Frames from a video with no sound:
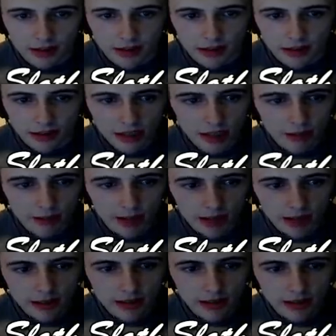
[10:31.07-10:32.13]
Oh my
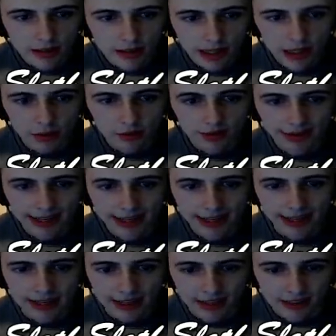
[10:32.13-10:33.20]
god, now it's
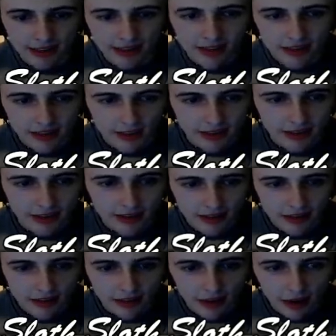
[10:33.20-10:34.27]
raining.
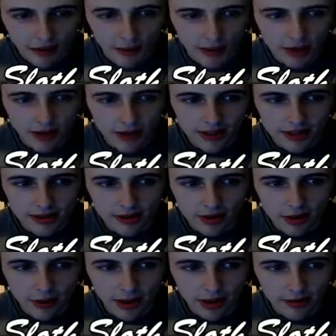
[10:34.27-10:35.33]
Oh my god, it's
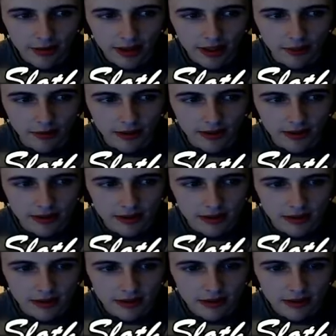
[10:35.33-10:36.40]
doing everything at once.
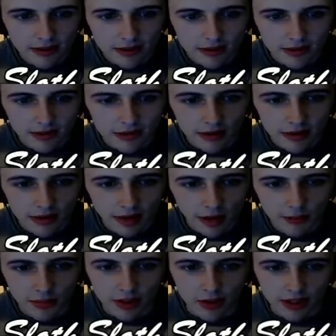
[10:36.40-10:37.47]

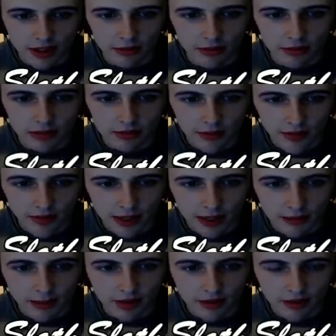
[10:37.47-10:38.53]
I'm just gonna kill this fucking Enderman.